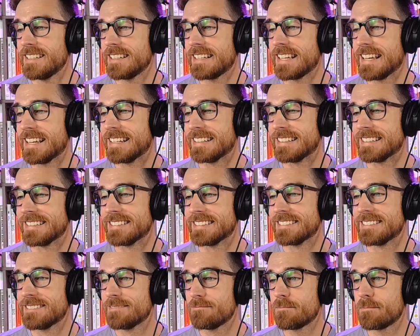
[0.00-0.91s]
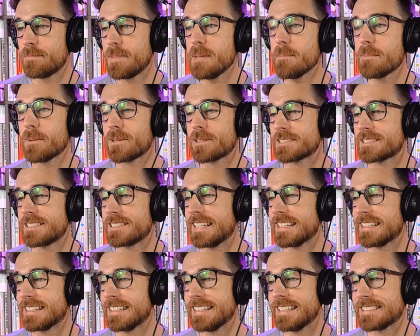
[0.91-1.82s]
And people are
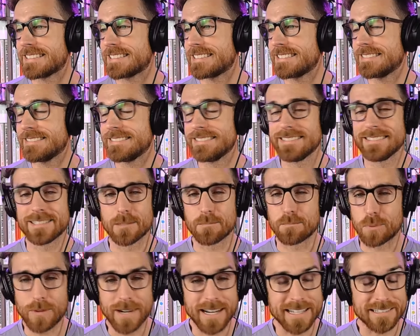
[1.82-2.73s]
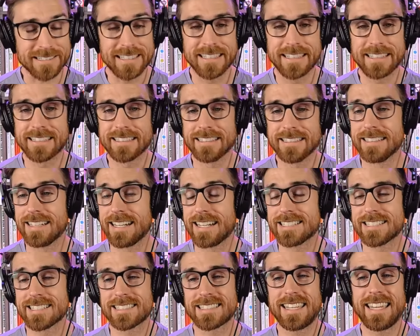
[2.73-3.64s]
saying it's depressing. I
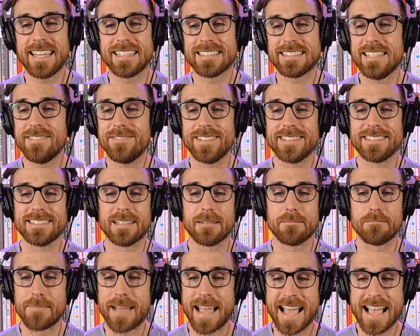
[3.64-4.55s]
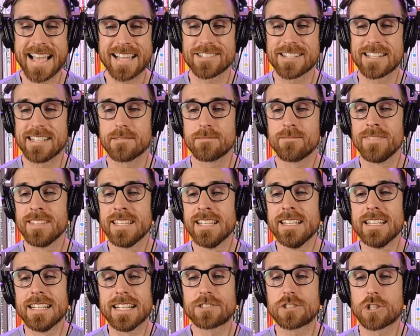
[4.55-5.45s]
just can't even imagine.
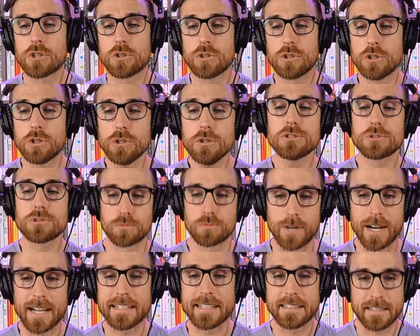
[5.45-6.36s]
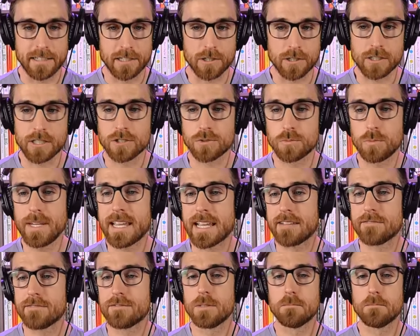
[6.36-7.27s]
And so who's right here? Because we
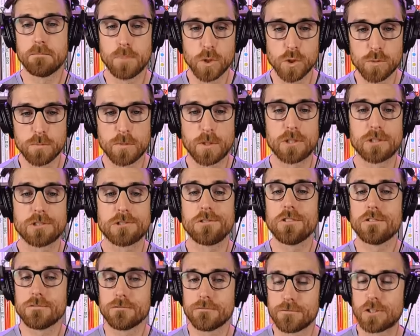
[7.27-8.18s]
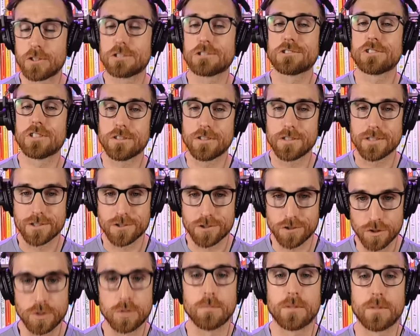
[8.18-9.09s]
have the boomers versus the
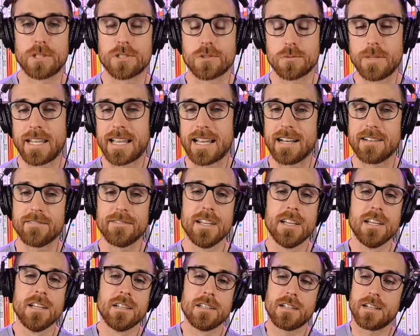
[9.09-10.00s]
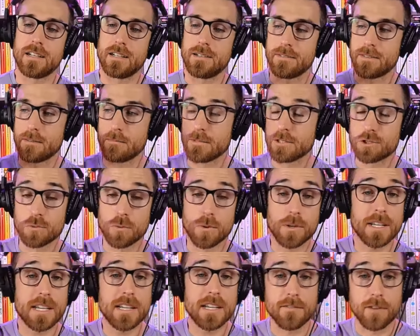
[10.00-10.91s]
zoomers. We have the
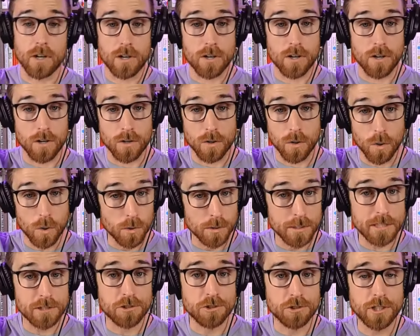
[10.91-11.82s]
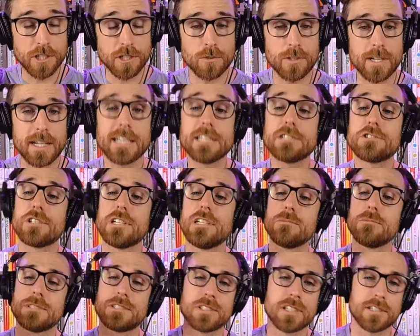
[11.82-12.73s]
majority of our oldest
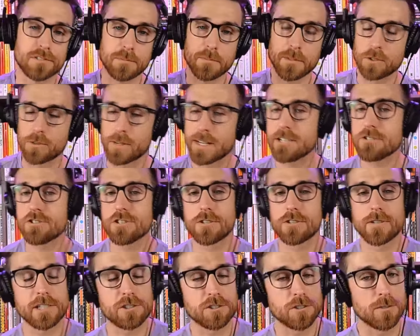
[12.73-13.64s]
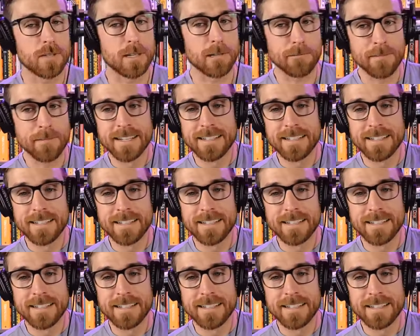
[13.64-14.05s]
generation. We still have some of the great generation around.